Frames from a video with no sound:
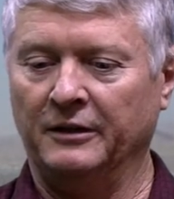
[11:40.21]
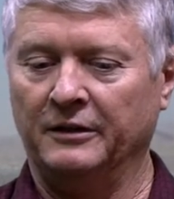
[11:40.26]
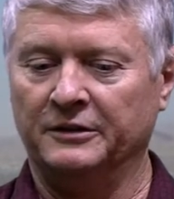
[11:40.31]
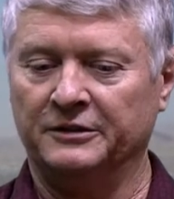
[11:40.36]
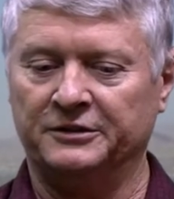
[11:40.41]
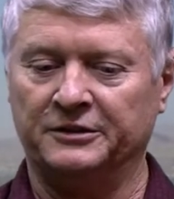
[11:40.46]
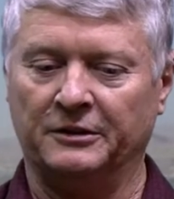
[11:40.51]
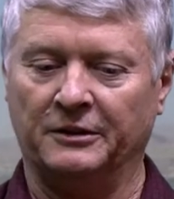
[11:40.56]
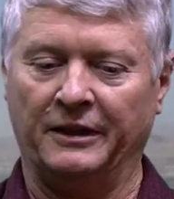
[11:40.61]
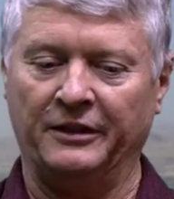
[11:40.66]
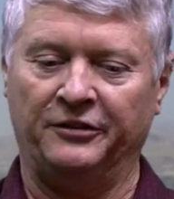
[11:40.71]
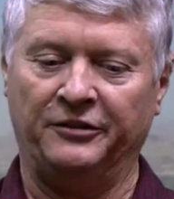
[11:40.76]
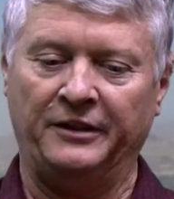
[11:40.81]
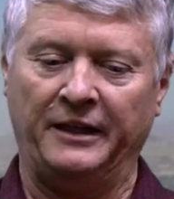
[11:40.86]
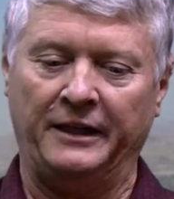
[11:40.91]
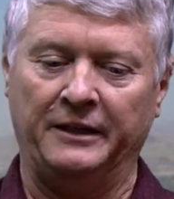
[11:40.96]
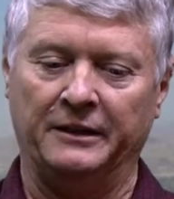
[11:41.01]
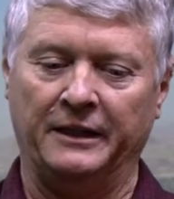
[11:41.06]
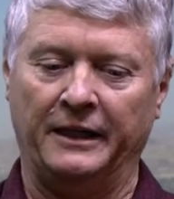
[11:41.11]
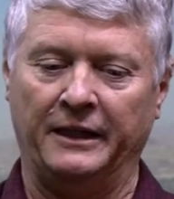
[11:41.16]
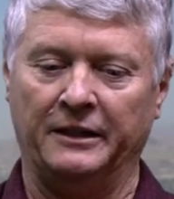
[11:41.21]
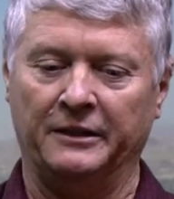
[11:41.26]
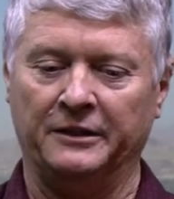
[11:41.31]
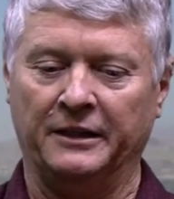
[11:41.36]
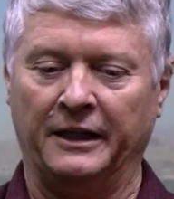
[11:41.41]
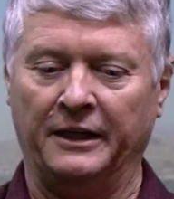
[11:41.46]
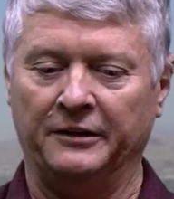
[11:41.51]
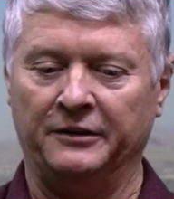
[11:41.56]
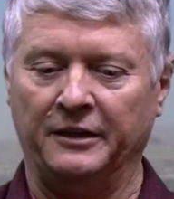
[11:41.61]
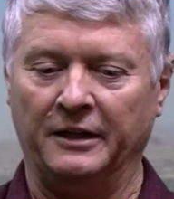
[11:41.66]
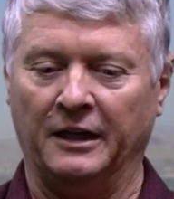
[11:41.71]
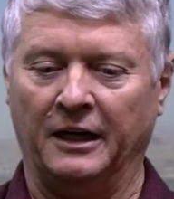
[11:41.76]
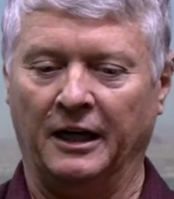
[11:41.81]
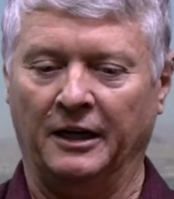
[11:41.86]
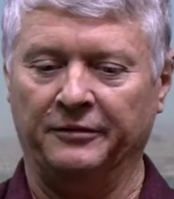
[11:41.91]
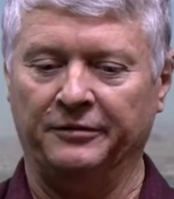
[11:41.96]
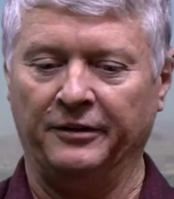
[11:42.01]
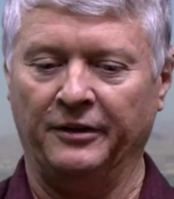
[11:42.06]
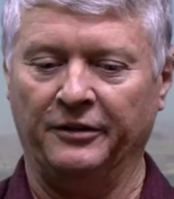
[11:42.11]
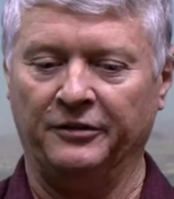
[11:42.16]
So I stayed late at night at the
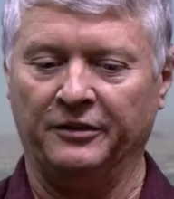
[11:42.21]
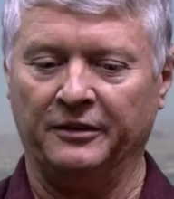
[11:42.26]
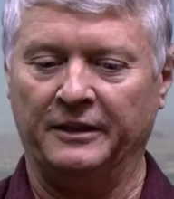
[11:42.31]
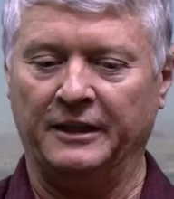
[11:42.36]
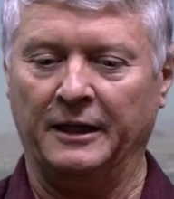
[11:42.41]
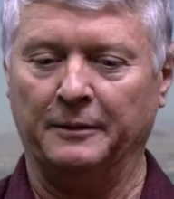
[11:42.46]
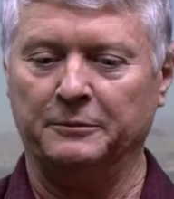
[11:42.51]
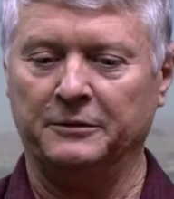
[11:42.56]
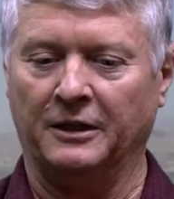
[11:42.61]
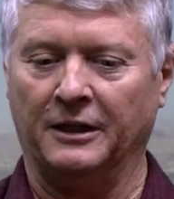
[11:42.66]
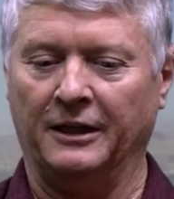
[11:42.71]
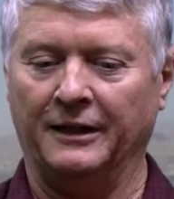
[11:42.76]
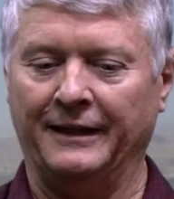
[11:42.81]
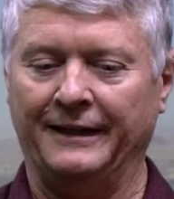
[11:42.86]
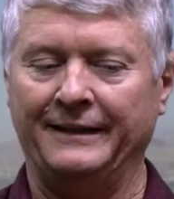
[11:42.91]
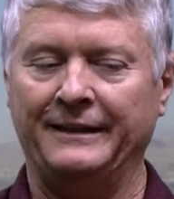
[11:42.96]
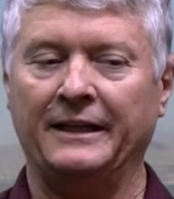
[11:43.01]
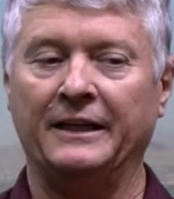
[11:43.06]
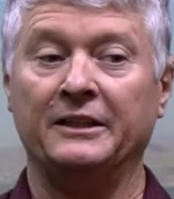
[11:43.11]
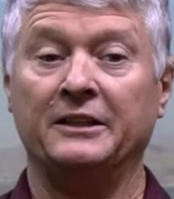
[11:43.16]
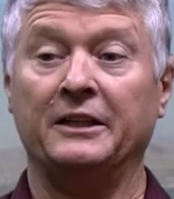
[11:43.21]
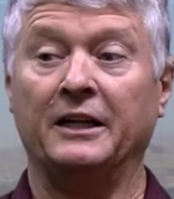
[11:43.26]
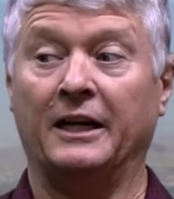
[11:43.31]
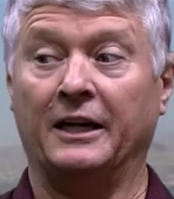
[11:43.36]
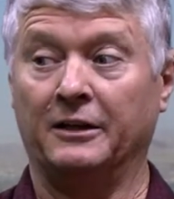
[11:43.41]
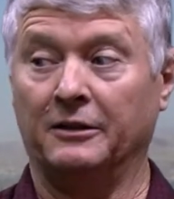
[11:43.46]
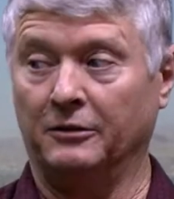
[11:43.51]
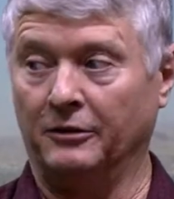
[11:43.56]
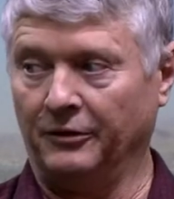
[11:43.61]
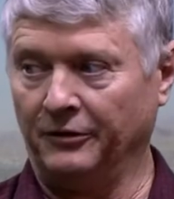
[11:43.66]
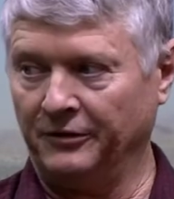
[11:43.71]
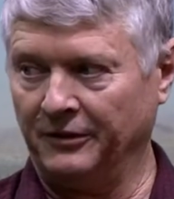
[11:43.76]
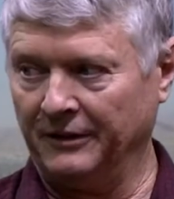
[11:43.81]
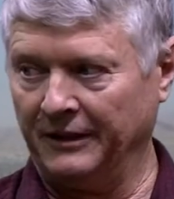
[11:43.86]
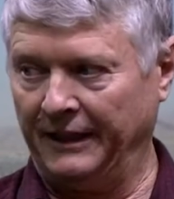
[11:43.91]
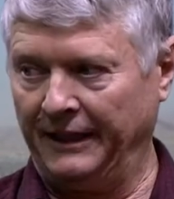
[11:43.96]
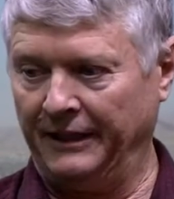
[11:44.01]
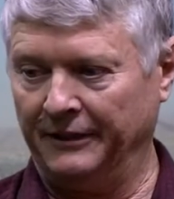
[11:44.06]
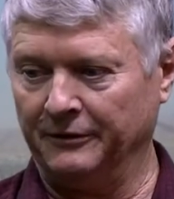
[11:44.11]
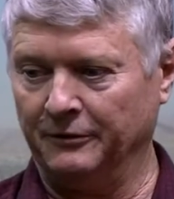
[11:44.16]
office and kept calling and got a hold of the
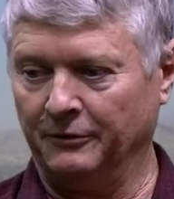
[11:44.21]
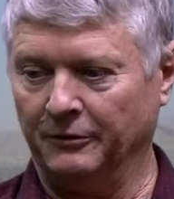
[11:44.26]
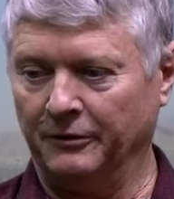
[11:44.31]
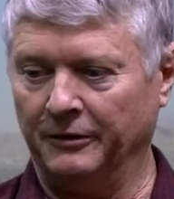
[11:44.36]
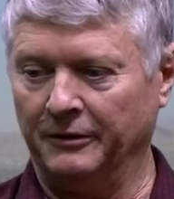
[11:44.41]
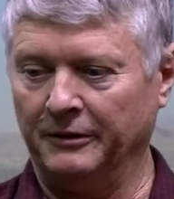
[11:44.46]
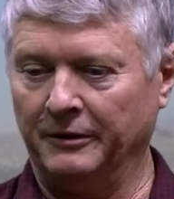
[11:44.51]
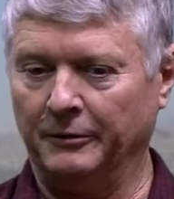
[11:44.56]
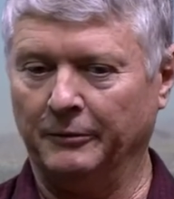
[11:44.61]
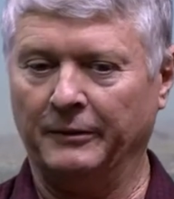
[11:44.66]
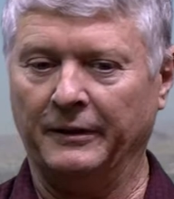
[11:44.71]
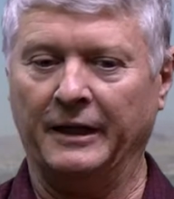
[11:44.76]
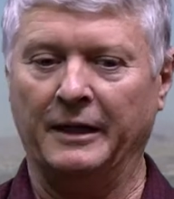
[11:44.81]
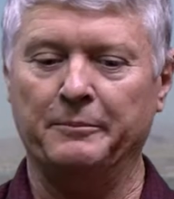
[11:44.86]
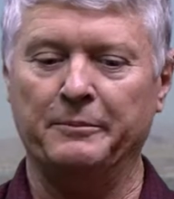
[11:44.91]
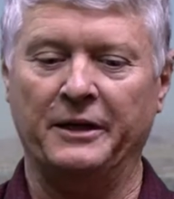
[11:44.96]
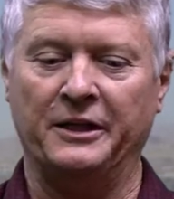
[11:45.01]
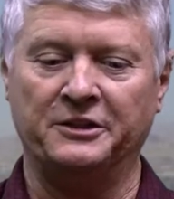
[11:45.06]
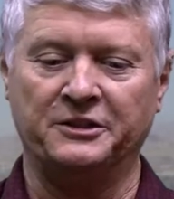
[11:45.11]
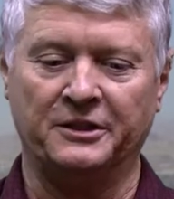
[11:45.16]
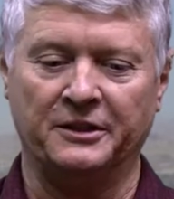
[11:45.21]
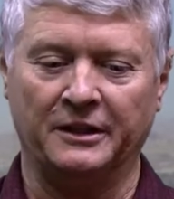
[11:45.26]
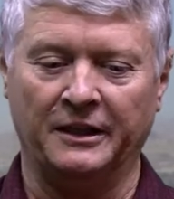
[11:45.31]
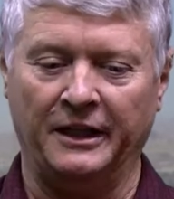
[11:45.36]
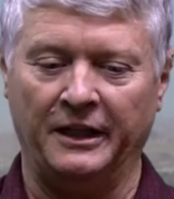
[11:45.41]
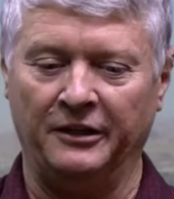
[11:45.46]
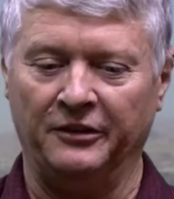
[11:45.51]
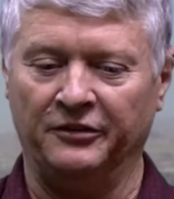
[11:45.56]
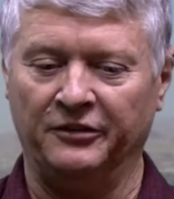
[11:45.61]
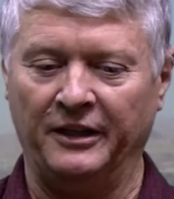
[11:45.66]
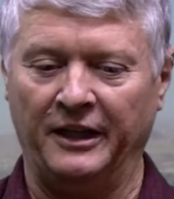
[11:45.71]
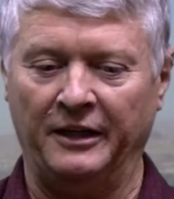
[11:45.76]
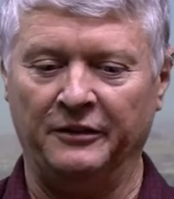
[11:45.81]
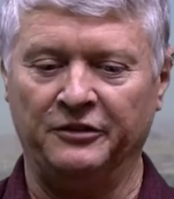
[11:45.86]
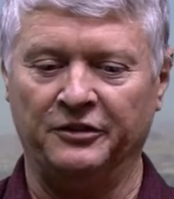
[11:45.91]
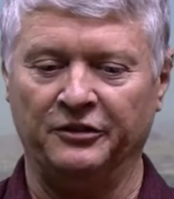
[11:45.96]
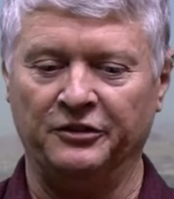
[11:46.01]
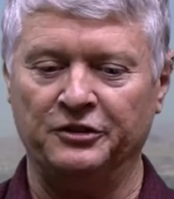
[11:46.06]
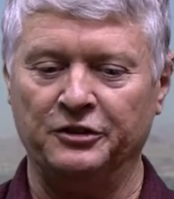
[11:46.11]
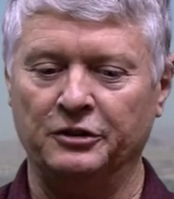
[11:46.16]
landlord. And when I mentioned the lady's name, she
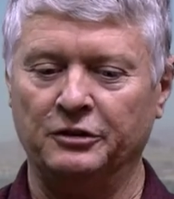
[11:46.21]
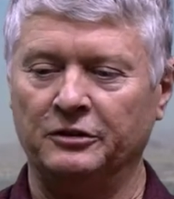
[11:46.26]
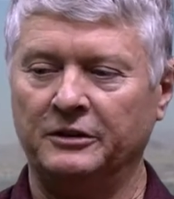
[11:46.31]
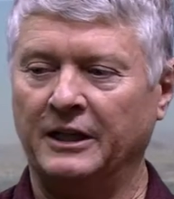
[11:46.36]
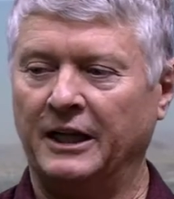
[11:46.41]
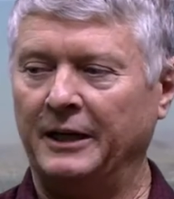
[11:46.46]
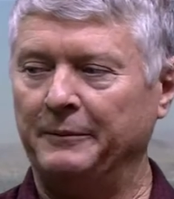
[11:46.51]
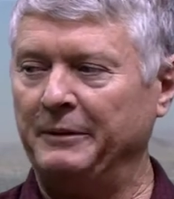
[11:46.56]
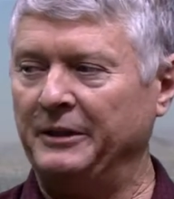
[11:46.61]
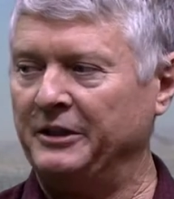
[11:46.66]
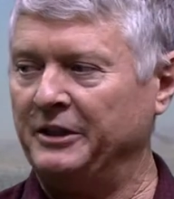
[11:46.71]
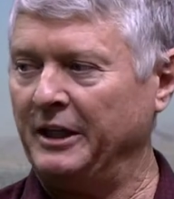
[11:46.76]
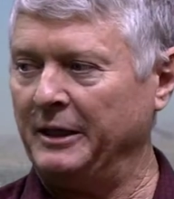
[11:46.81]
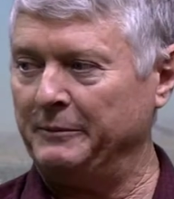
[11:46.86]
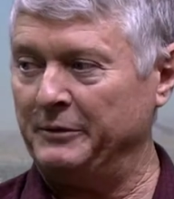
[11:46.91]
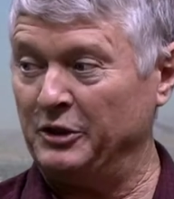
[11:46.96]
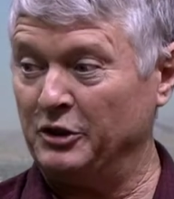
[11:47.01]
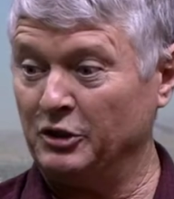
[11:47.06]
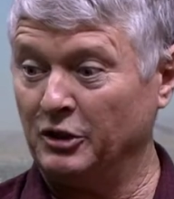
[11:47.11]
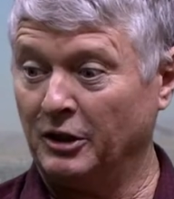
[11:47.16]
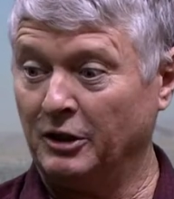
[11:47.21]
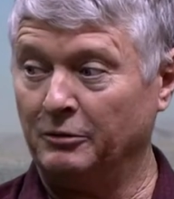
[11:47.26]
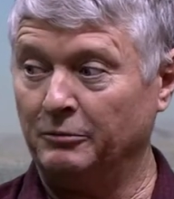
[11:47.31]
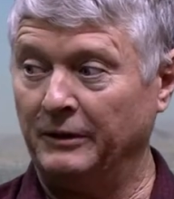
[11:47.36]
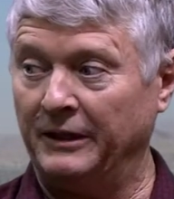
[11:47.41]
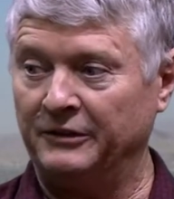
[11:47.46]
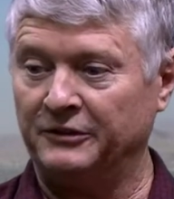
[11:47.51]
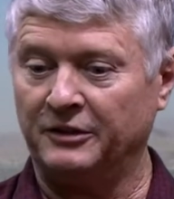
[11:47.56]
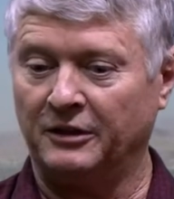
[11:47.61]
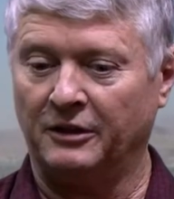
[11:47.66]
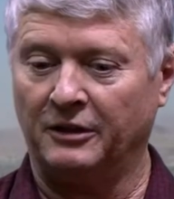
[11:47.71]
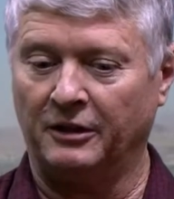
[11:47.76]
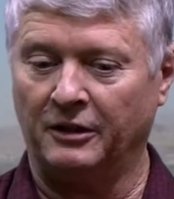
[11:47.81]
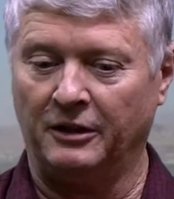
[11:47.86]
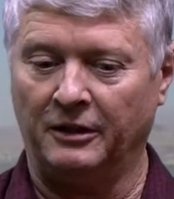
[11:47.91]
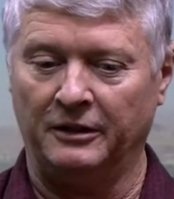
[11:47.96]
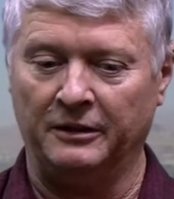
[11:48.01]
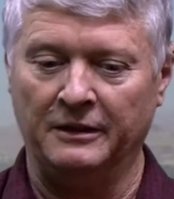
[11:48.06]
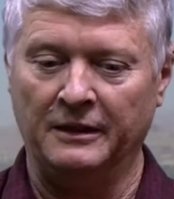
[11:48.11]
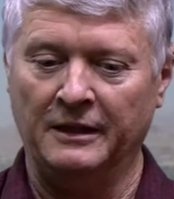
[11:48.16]
says, you got to be kidding me. You're going to rent to
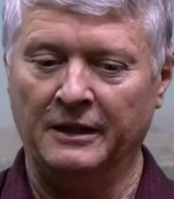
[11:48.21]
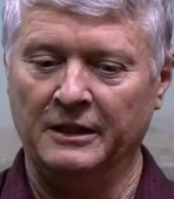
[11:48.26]
her?